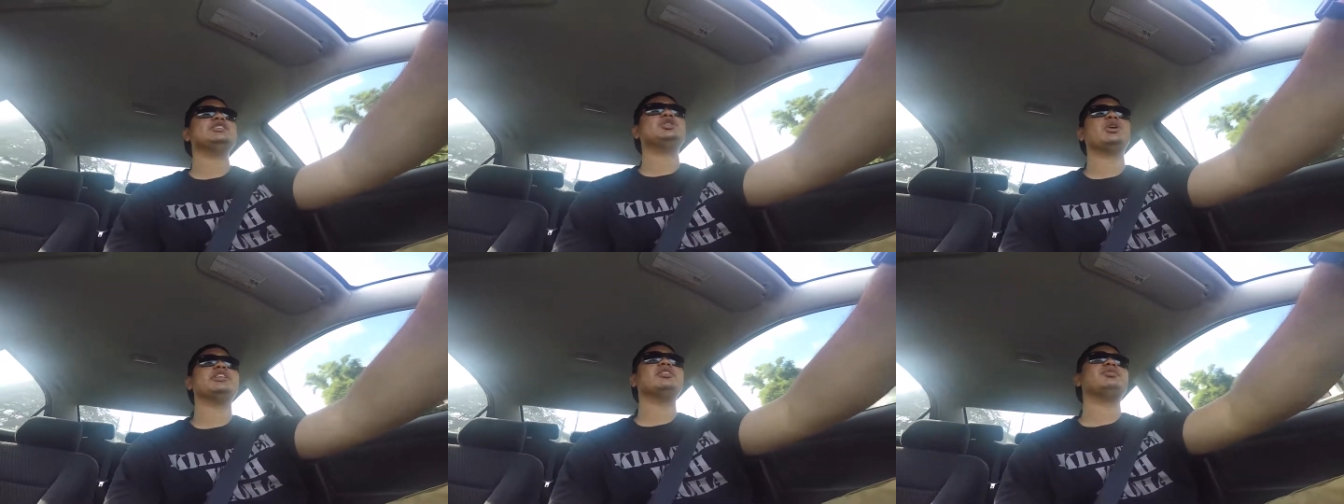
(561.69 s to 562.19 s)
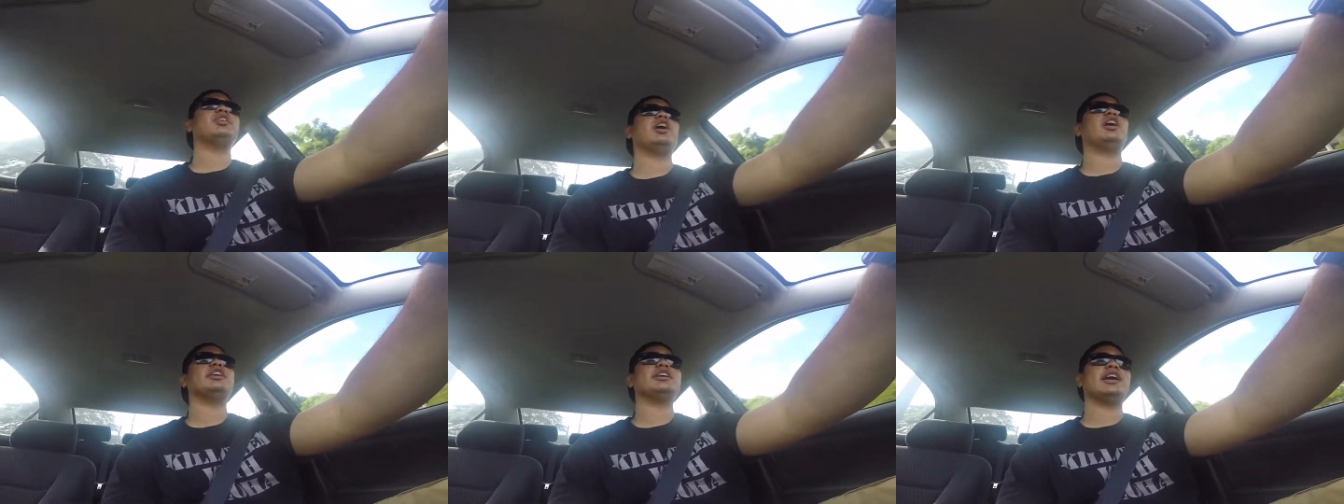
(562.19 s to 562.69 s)
enjoyed the
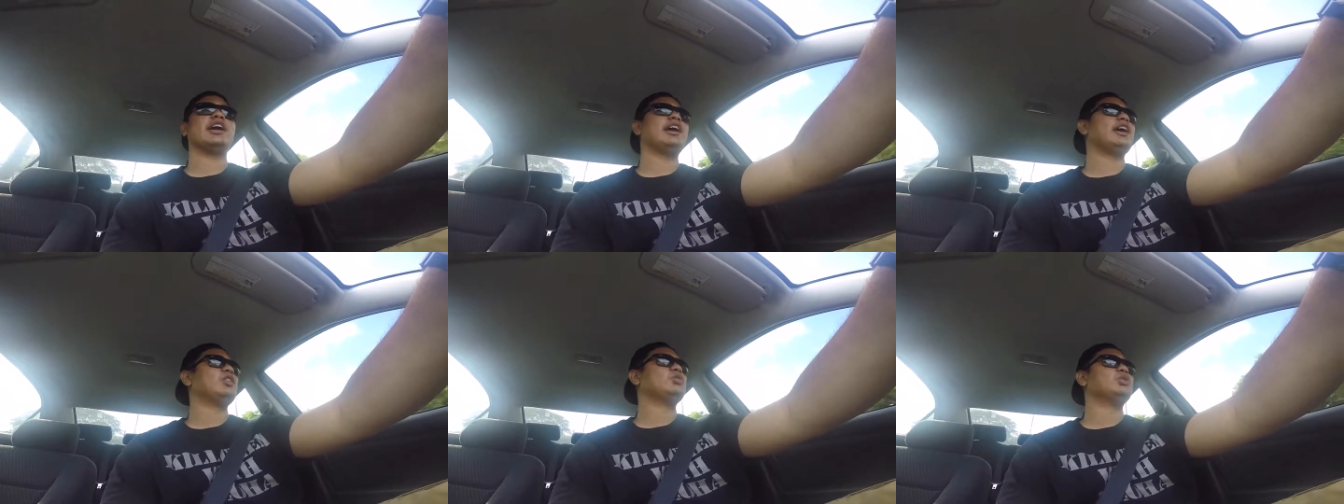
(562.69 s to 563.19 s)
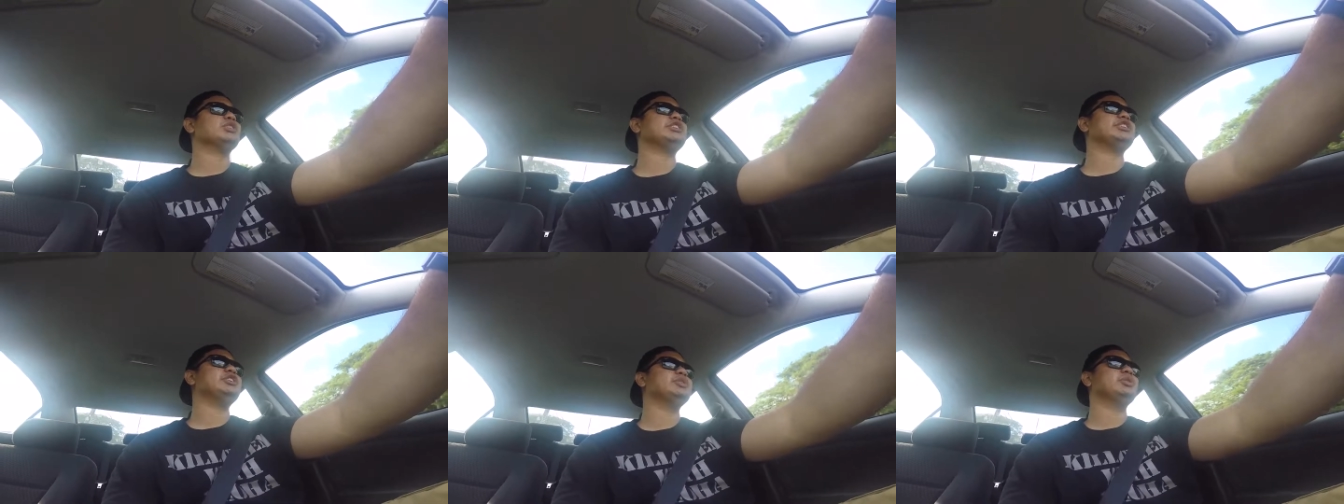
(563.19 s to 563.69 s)
vlog, and we'll
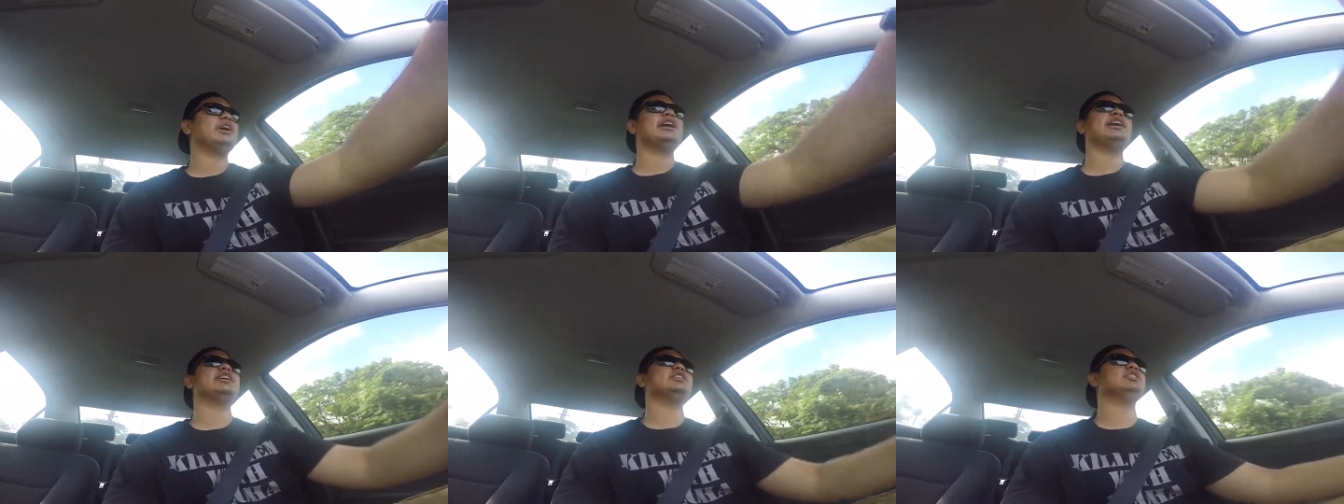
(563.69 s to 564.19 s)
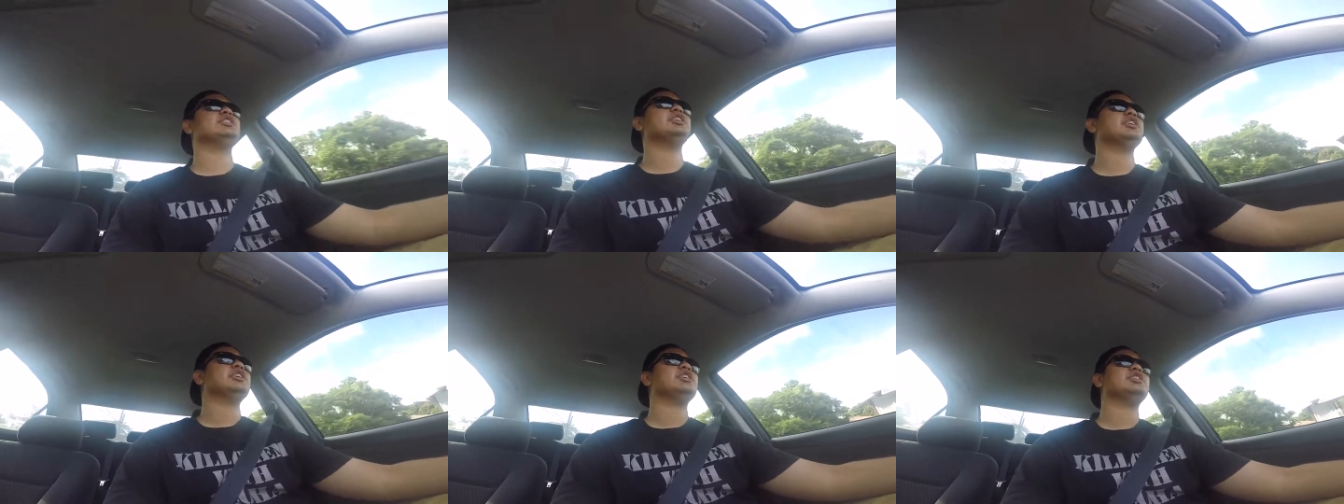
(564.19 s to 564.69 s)
see you in
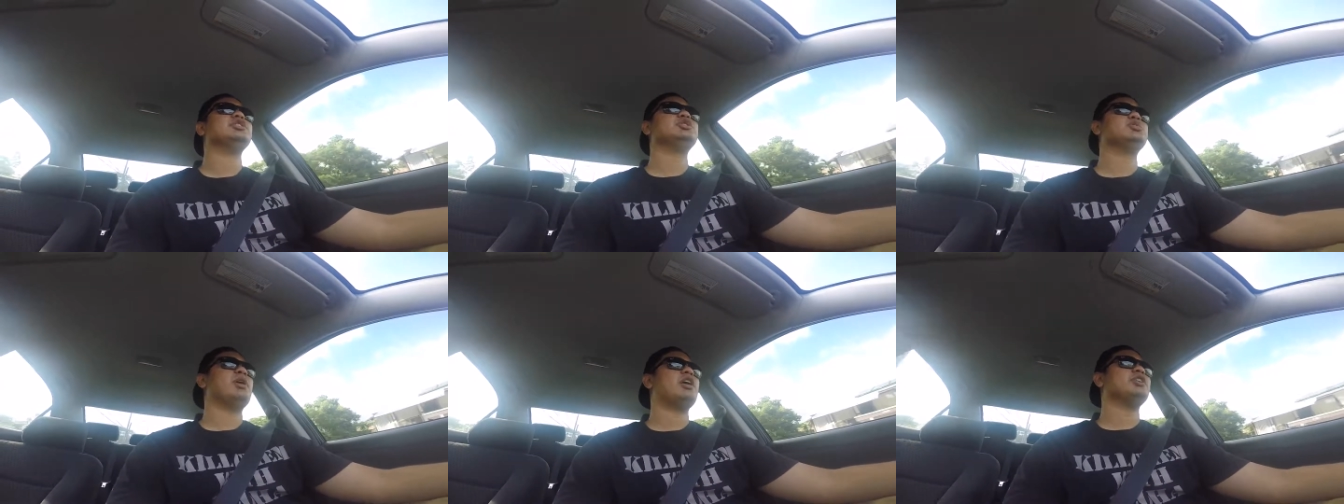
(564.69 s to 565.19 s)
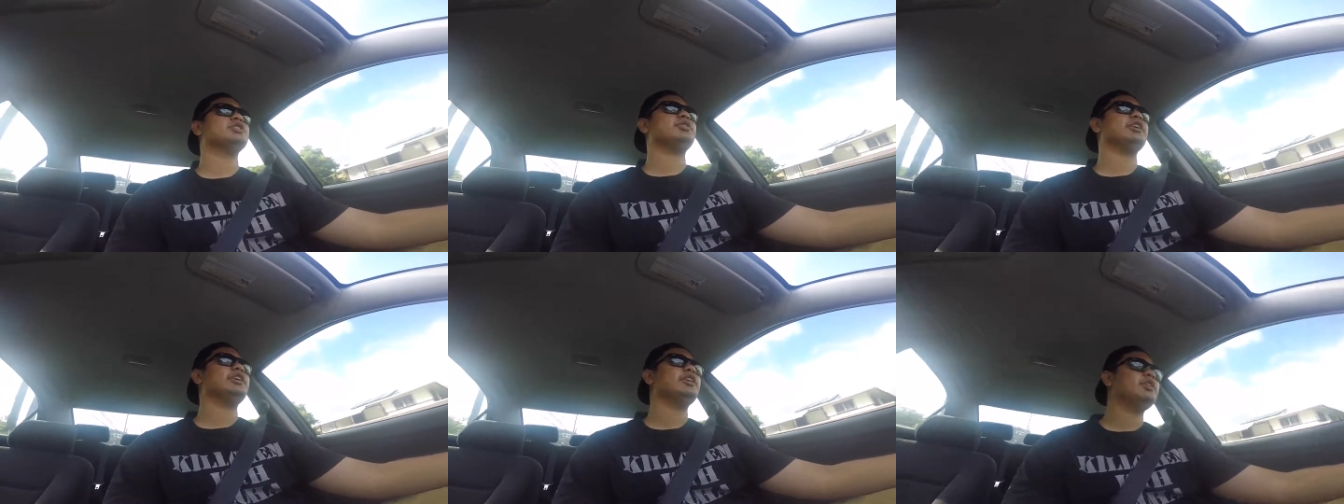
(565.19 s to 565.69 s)
tomorrow's
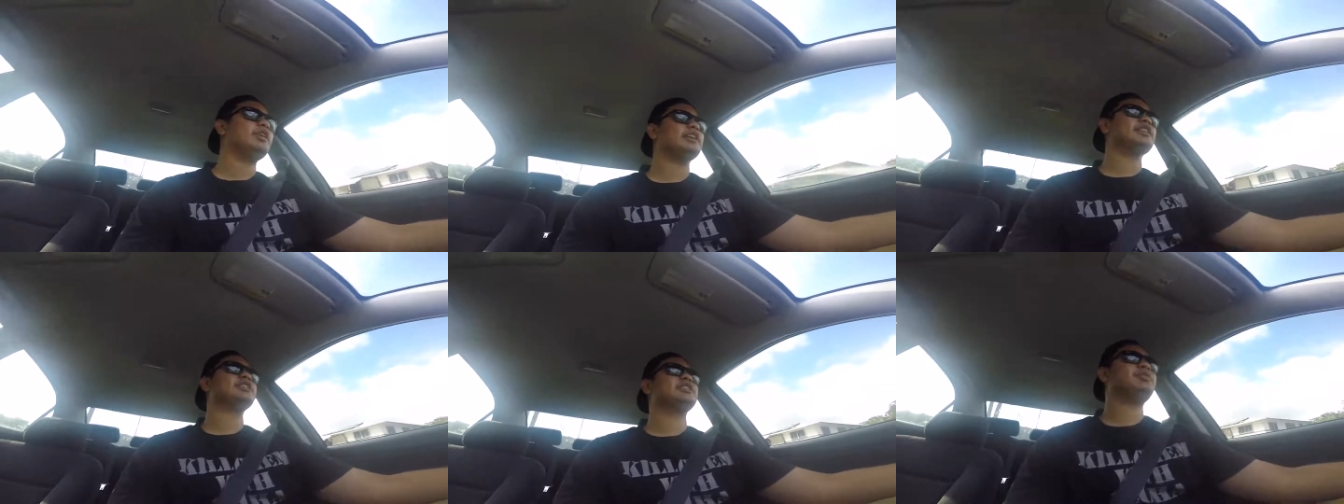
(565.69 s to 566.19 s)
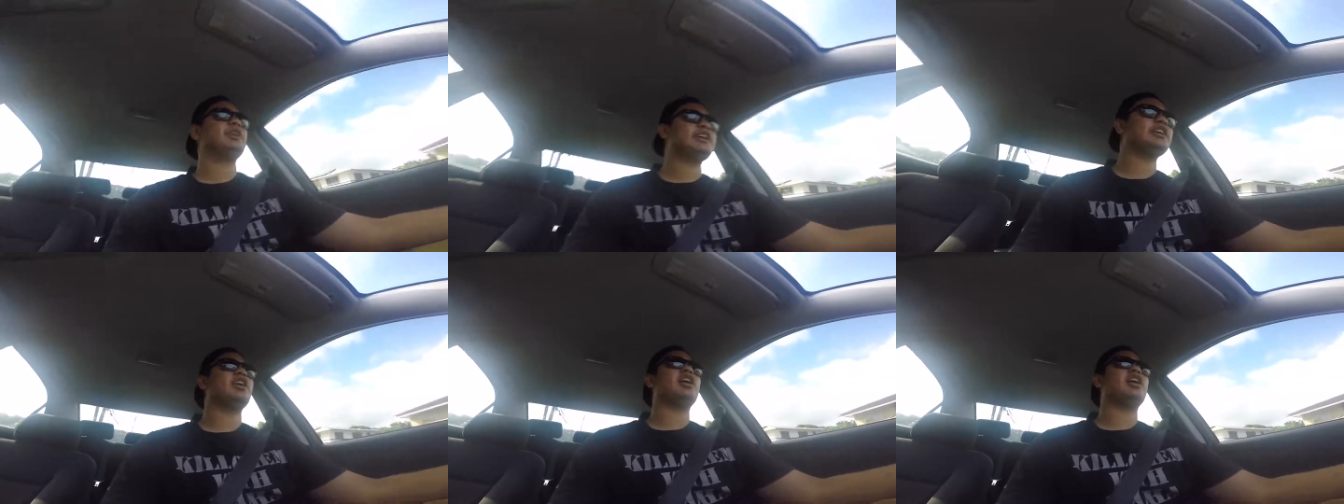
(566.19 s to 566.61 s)
video. And there's a fucking